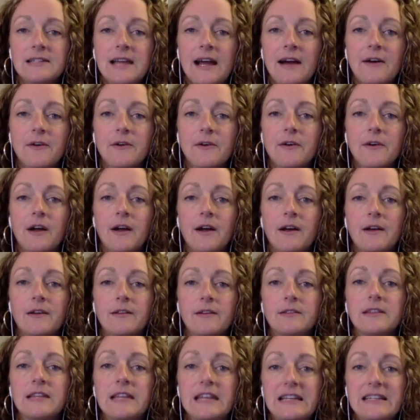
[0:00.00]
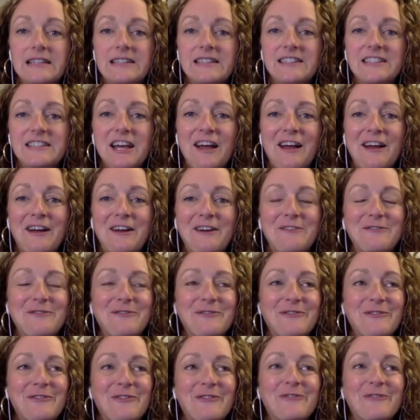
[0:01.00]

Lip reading: out a list of